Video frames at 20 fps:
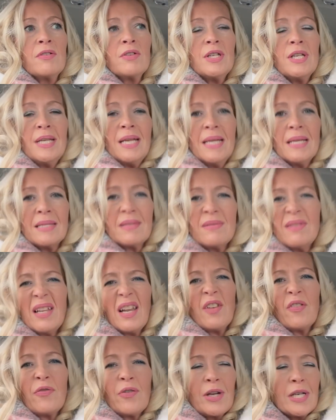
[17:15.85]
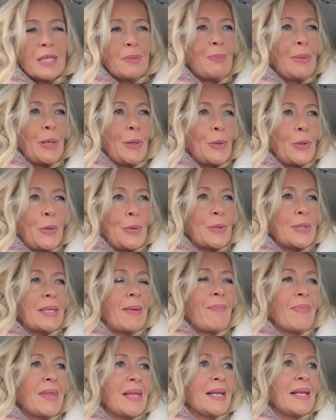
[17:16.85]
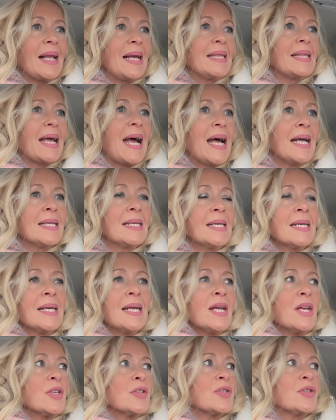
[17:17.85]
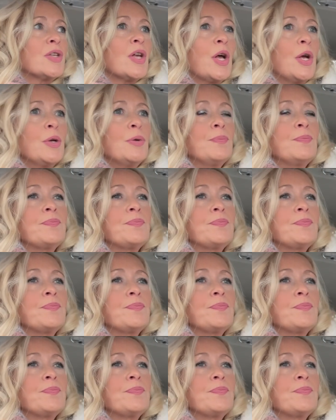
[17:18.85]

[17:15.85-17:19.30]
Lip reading: She needs, you know, fresh milk or something like that. So